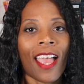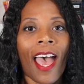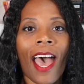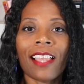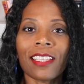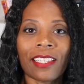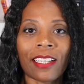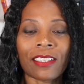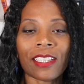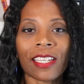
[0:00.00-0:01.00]

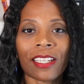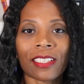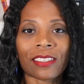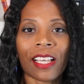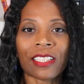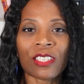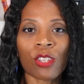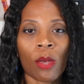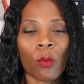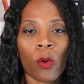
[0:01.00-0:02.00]
Alicent is a
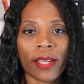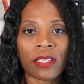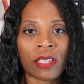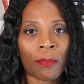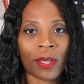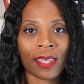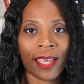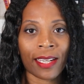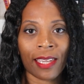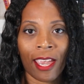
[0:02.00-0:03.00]
somewhat
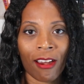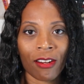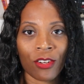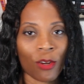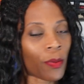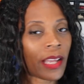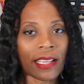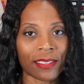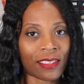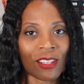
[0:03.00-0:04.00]
sympathetic character, but
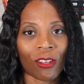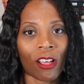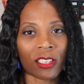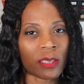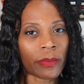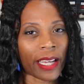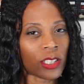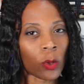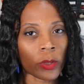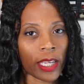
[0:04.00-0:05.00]
I
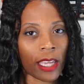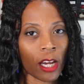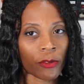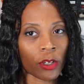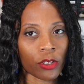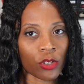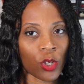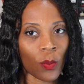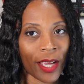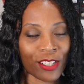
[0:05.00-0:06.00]
don't really care for her
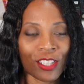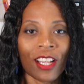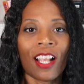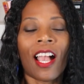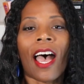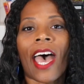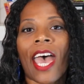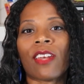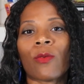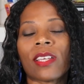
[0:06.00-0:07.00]
too much.
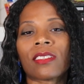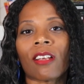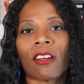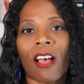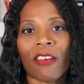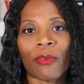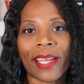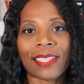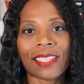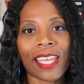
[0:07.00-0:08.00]
And we start off
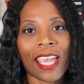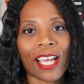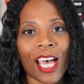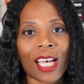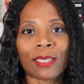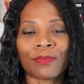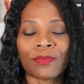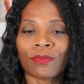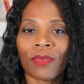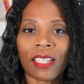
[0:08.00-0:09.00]
by seeing
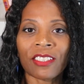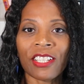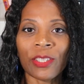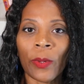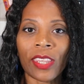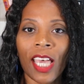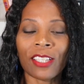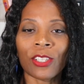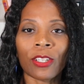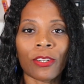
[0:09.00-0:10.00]
she's with Sir